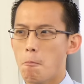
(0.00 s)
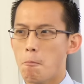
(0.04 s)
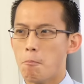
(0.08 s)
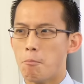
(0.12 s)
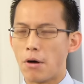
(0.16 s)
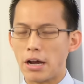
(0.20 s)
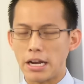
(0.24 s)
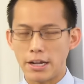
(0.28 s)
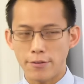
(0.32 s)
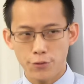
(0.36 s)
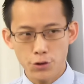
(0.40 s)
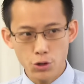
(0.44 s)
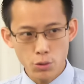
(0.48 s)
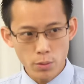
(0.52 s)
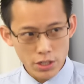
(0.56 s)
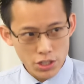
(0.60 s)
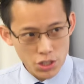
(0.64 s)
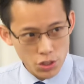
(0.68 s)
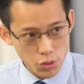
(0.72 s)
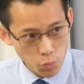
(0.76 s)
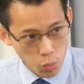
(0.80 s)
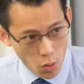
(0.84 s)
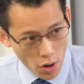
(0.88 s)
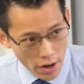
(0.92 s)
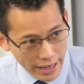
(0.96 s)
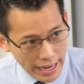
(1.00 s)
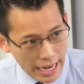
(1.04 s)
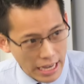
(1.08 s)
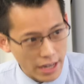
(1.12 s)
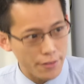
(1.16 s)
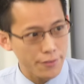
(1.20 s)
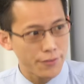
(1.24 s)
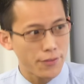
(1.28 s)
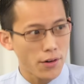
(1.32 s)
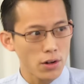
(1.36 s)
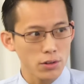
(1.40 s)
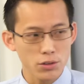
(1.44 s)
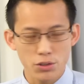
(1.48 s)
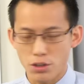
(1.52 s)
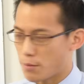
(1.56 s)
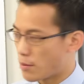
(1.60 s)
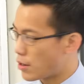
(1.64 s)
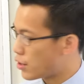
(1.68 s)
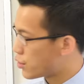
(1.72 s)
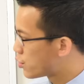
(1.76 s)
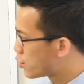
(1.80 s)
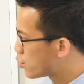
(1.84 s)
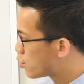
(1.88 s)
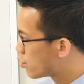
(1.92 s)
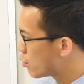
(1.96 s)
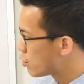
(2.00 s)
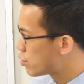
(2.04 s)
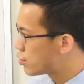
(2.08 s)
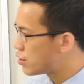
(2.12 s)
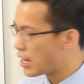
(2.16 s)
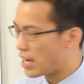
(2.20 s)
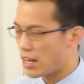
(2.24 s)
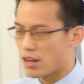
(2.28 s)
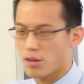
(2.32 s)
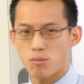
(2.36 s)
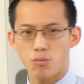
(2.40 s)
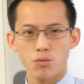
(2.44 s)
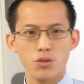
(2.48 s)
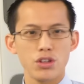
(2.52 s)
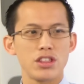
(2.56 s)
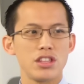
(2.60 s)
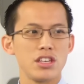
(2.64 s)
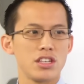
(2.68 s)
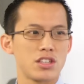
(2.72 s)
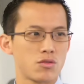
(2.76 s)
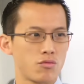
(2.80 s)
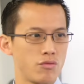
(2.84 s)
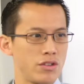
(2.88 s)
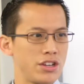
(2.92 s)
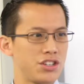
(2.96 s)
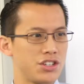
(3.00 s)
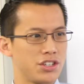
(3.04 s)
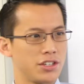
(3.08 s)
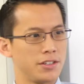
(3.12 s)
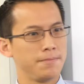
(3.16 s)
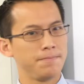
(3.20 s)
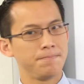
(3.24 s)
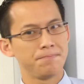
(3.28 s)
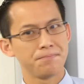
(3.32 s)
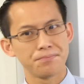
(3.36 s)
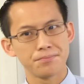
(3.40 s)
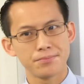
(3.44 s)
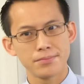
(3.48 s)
but if you were to work out a volume associated with this region,